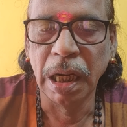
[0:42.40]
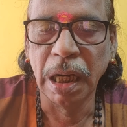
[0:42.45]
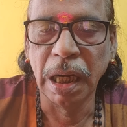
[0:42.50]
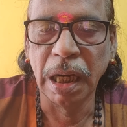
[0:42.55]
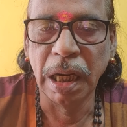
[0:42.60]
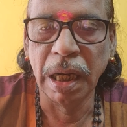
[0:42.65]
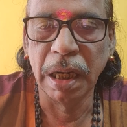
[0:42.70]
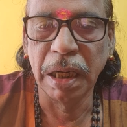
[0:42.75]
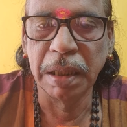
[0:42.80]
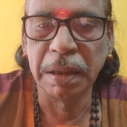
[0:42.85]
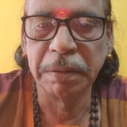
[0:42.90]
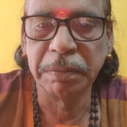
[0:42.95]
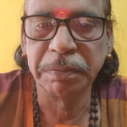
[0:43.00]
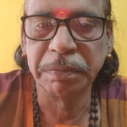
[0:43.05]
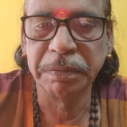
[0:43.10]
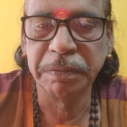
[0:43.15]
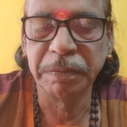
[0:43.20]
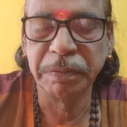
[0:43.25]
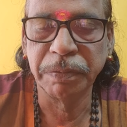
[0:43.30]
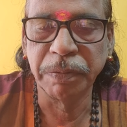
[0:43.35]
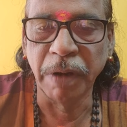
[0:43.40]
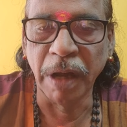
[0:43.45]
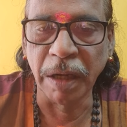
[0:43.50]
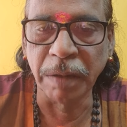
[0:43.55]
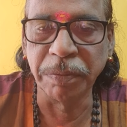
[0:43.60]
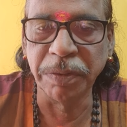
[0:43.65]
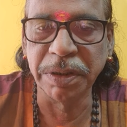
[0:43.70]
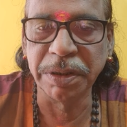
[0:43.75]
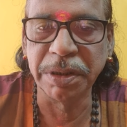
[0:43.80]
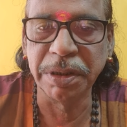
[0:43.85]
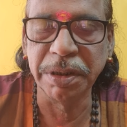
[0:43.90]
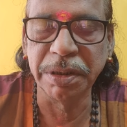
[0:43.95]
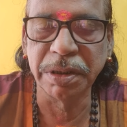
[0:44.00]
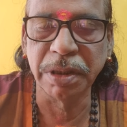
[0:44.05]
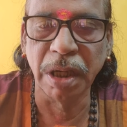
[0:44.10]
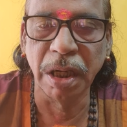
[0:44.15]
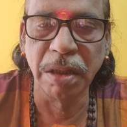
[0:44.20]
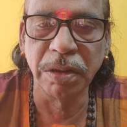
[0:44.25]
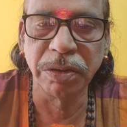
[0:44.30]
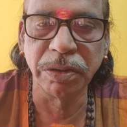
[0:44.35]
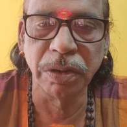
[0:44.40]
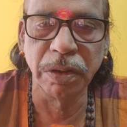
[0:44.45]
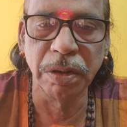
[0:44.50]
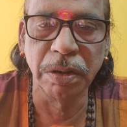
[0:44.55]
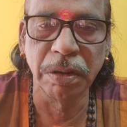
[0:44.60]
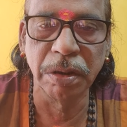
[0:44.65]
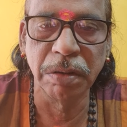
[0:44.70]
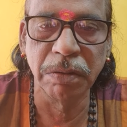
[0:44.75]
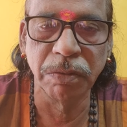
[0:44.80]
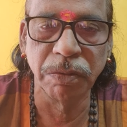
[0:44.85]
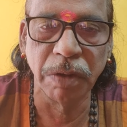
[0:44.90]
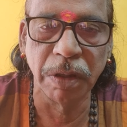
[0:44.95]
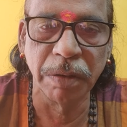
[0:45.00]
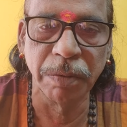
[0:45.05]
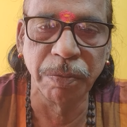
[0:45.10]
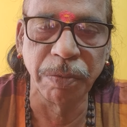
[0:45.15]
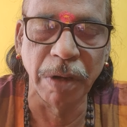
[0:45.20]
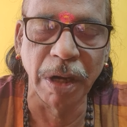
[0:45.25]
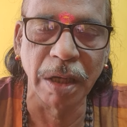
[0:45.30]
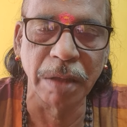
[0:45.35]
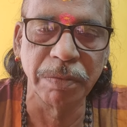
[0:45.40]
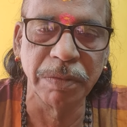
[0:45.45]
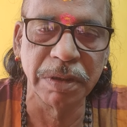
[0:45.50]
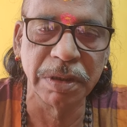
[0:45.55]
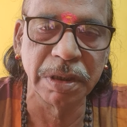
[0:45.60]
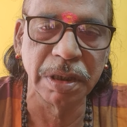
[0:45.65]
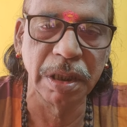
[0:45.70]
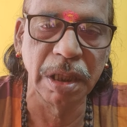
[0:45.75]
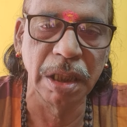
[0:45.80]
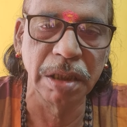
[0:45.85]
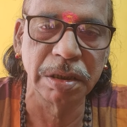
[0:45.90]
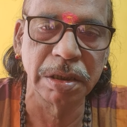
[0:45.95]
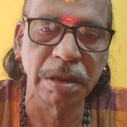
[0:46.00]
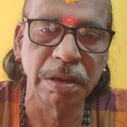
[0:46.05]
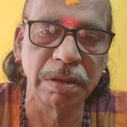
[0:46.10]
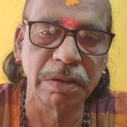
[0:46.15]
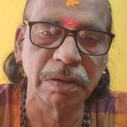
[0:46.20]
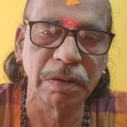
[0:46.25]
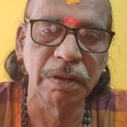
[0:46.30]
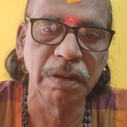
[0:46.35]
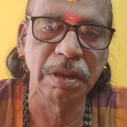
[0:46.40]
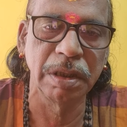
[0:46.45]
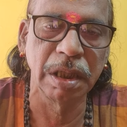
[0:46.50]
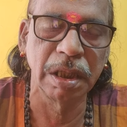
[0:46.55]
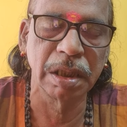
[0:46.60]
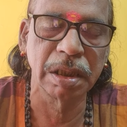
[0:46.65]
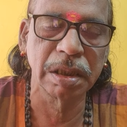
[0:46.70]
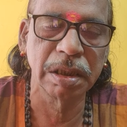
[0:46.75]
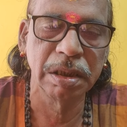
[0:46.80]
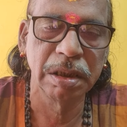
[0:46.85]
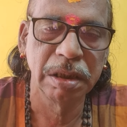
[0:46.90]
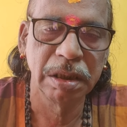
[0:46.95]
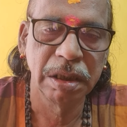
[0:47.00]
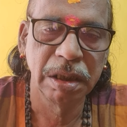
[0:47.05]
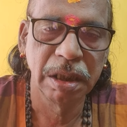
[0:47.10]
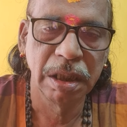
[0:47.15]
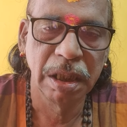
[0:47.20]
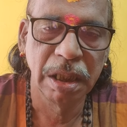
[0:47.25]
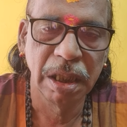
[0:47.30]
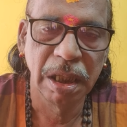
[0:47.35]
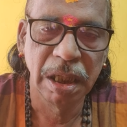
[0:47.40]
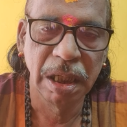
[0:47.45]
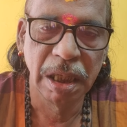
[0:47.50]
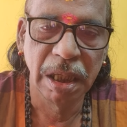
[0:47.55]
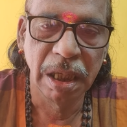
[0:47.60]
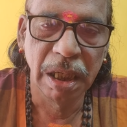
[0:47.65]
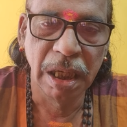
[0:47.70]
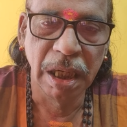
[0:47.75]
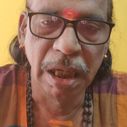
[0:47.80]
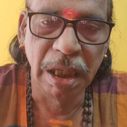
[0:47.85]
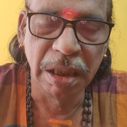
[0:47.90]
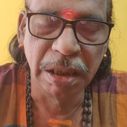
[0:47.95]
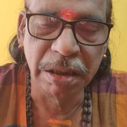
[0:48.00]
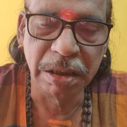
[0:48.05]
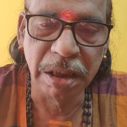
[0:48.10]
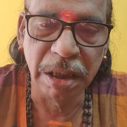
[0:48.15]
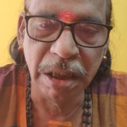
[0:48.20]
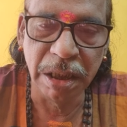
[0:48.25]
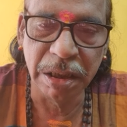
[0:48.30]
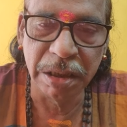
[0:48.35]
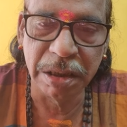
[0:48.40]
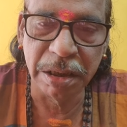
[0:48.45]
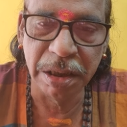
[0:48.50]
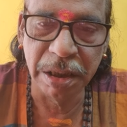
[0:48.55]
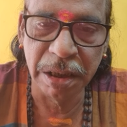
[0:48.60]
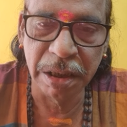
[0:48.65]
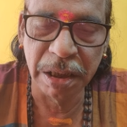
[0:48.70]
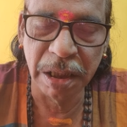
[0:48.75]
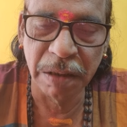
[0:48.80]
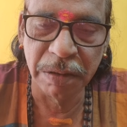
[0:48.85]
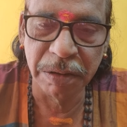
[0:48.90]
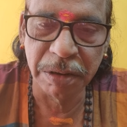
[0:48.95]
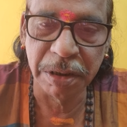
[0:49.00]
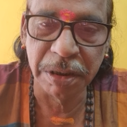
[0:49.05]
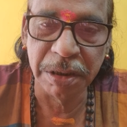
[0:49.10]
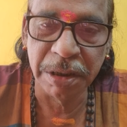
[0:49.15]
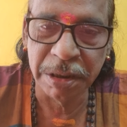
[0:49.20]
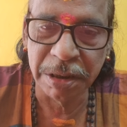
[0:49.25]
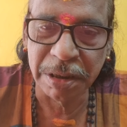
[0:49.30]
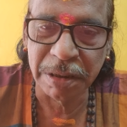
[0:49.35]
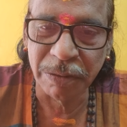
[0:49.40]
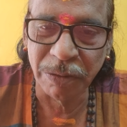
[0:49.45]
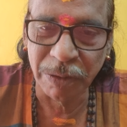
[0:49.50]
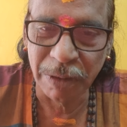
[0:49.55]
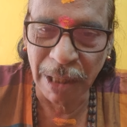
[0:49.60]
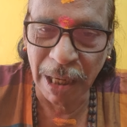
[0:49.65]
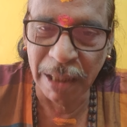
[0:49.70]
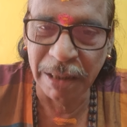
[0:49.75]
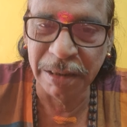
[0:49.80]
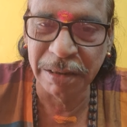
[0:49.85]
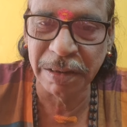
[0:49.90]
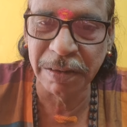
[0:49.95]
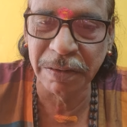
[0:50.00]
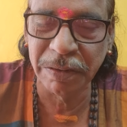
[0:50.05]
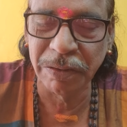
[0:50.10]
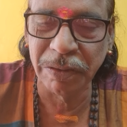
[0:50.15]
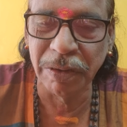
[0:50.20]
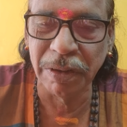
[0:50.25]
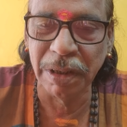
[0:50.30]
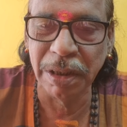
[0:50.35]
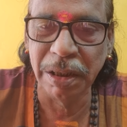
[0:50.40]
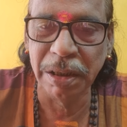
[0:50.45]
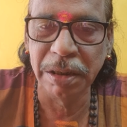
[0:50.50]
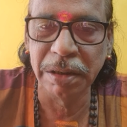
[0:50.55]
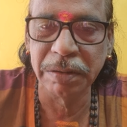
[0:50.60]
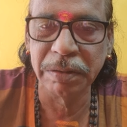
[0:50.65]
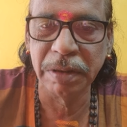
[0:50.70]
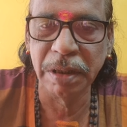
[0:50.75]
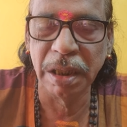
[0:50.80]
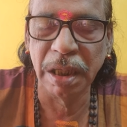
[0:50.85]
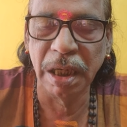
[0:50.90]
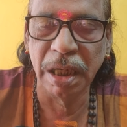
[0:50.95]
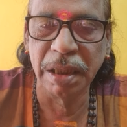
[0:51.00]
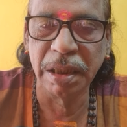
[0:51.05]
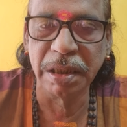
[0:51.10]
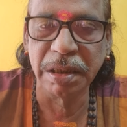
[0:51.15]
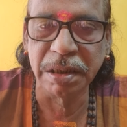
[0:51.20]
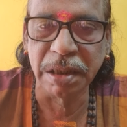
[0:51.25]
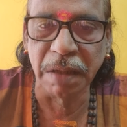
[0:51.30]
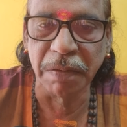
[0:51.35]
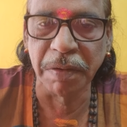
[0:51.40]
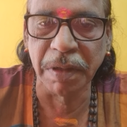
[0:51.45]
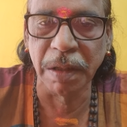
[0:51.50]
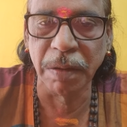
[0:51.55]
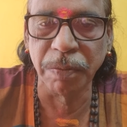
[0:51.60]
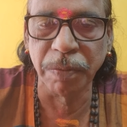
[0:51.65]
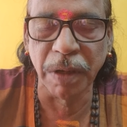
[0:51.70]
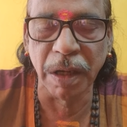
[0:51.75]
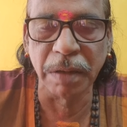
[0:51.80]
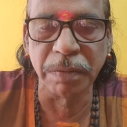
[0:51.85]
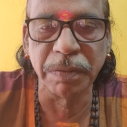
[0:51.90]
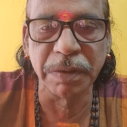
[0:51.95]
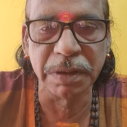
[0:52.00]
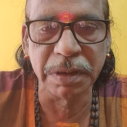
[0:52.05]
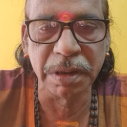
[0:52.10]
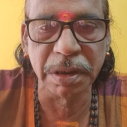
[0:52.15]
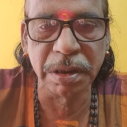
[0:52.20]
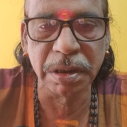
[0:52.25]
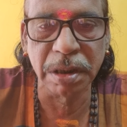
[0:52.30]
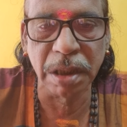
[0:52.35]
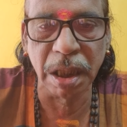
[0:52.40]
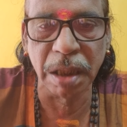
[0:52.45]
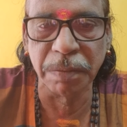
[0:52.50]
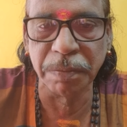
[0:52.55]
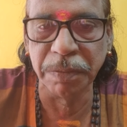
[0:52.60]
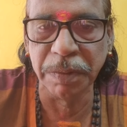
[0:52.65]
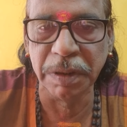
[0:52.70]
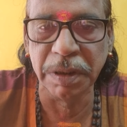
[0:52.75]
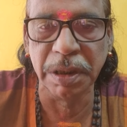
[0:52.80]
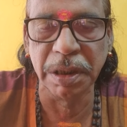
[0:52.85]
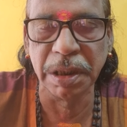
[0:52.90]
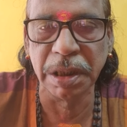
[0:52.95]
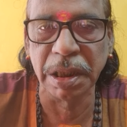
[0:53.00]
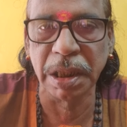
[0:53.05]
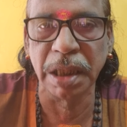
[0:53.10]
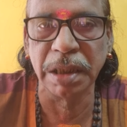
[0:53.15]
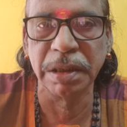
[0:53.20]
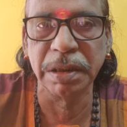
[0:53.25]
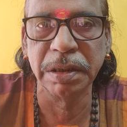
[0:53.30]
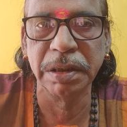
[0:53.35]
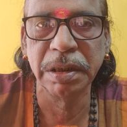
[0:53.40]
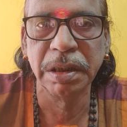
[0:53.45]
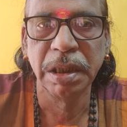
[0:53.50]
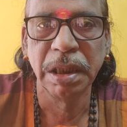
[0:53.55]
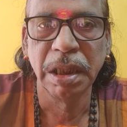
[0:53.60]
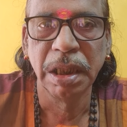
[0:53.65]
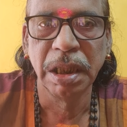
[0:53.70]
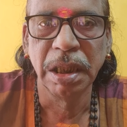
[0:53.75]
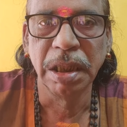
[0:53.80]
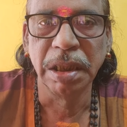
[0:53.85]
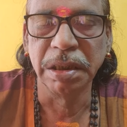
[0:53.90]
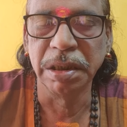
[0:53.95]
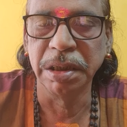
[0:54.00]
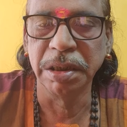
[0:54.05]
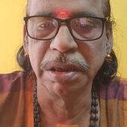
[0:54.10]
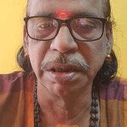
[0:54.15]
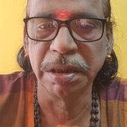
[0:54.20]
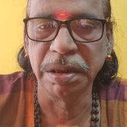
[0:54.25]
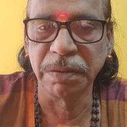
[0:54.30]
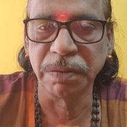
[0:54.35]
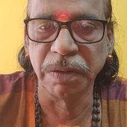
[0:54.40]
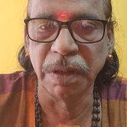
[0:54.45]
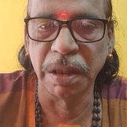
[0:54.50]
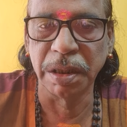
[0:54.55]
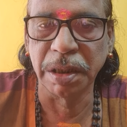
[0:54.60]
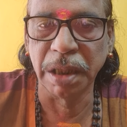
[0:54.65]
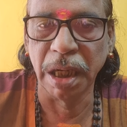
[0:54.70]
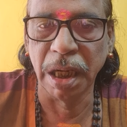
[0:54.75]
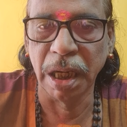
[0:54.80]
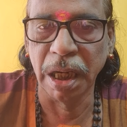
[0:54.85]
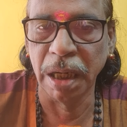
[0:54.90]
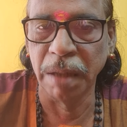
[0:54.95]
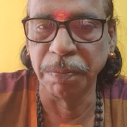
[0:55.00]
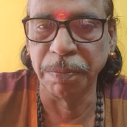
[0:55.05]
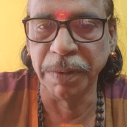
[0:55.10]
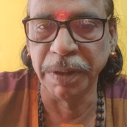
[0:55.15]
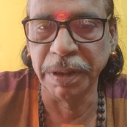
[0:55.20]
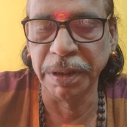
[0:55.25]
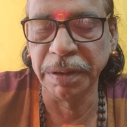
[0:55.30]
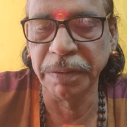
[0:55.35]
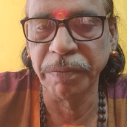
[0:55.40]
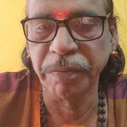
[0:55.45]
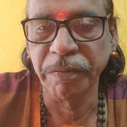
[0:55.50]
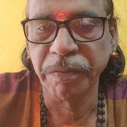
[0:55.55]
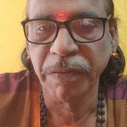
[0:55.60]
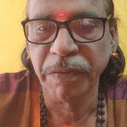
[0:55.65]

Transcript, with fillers: Uh, pharmacies also, one pharmacy license holder is leasing out his license only, and several pharmacies are being run. This is what happening,